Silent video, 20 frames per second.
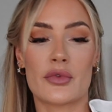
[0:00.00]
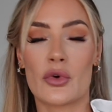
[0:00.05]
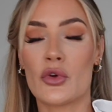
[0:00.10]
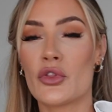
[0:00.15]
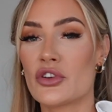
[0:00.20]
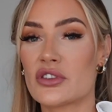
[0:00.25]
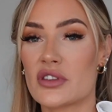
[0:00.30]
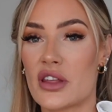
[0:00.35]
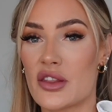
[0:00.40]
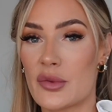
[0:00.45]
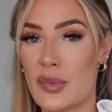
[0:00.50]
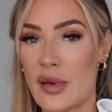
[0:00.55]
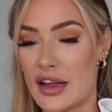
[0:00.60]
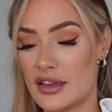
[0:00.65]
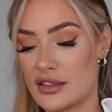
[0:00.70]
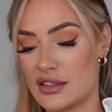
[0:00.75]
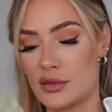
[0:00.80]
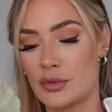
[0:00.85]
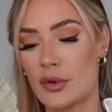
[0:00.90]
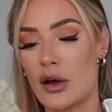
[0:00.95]
I've worn those other
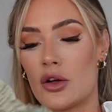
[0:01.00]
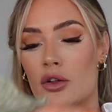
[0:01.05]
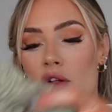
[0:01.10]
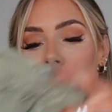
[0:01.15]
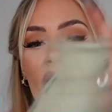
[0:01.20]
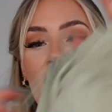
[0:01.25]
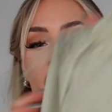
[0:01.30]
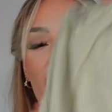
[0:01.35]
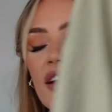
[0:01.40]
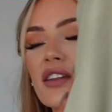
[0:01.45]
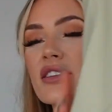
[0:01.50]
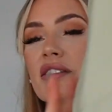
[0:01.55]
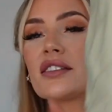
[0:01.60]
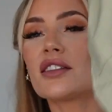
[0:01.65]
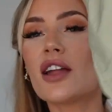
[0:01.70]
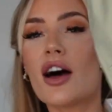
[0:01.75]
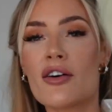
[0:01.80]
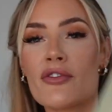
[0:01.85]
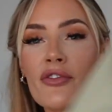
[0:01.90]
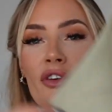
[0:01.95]
pants as well. I just
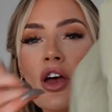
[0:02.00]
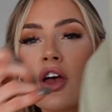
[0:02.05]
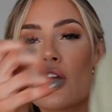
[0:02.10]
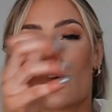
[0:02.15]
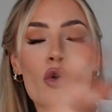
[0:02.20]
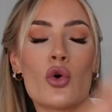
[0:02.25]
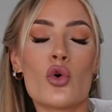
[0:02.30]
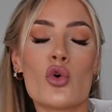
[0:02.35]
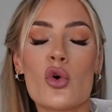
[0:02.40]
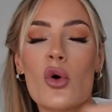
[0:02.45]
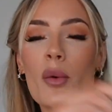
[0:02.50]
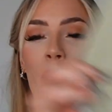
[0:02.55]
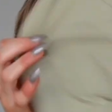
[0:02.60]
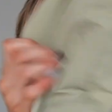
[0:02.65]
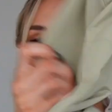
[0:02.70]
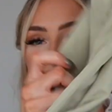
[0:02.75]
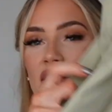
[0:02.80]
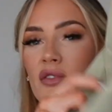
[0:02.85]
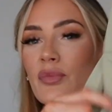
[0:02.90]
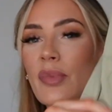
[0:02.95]
love cool
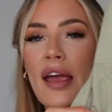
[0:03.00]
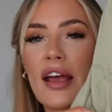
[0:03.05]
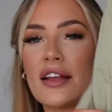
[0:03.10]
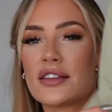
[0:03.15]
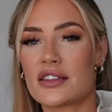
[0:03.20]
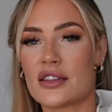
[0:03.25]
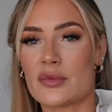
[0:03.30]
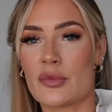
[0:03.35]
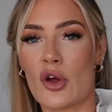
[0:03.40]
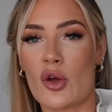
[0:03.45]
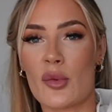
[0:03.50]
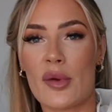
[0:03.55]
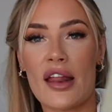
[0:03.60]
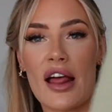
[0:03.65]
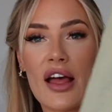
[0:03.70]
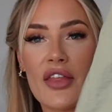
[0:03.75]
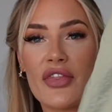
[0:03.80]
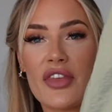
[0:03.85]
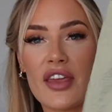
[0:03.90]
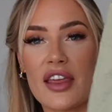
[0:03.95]
pairs of pants at the
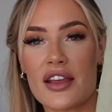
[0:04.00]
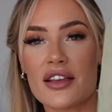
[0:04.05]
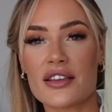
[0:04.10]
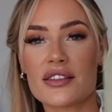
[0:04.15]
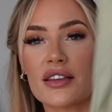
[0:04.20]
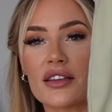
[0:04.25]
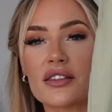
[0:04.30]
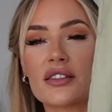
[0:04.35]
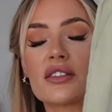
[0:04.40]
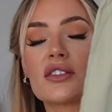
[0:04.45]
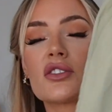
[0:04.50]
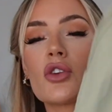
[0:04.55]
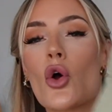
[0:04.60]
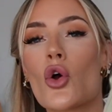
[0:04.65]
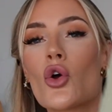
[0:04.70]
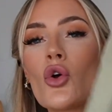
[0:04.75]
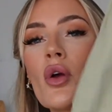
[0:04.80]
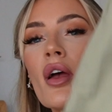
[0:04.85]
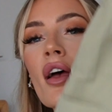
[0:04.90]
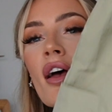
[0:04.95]
moment. And these are
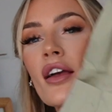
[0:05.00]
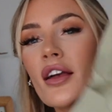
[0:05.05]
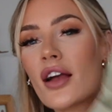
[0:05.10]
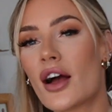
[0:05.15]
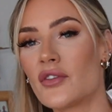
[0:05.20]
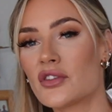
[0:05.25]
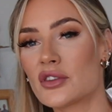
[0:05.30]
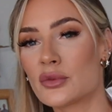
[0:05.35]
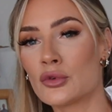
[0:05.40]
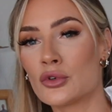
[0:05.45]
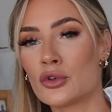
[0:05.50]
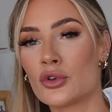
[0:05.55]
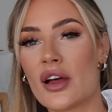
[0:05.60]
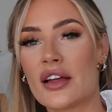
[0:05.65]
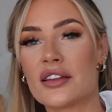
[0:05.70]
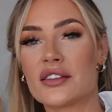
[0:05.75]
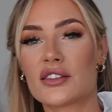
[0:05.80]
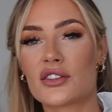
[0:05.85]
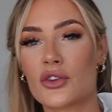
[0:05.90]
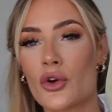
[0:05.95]
so comfortable
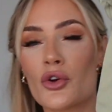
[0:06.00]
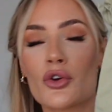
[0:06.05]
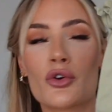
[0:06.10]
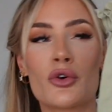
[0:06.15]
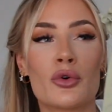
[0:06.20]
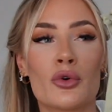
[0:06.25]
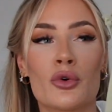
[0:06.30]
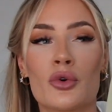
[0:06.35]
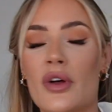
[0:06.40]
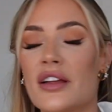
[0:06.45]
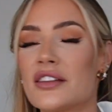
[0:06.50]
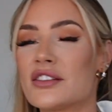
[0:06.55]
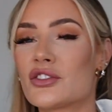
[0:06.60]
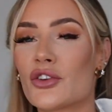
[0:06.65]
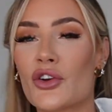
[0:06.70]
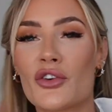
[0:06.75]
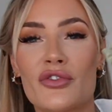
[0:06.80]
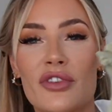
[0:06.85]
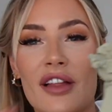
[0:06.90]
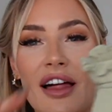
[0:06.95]
and so cool and
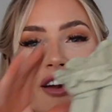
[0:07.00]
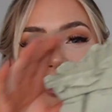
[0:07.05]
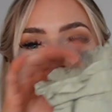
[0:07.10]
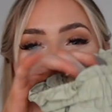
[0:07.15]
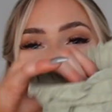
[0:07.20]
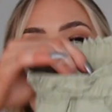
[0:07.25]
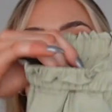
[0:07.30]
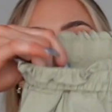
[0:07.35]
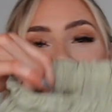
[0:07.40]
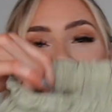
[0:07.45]
so flattering. I